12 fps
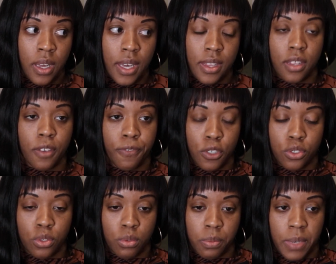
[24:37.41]
And then the
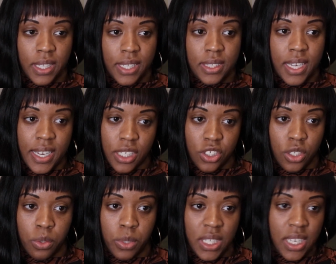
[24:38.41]
first group, I like the Asian
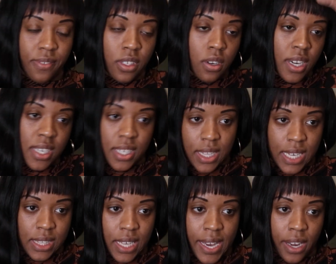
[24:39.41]
queen, even though I didn't
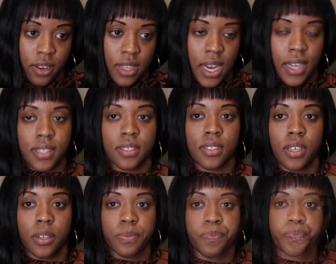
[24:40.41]
like the hairline, so.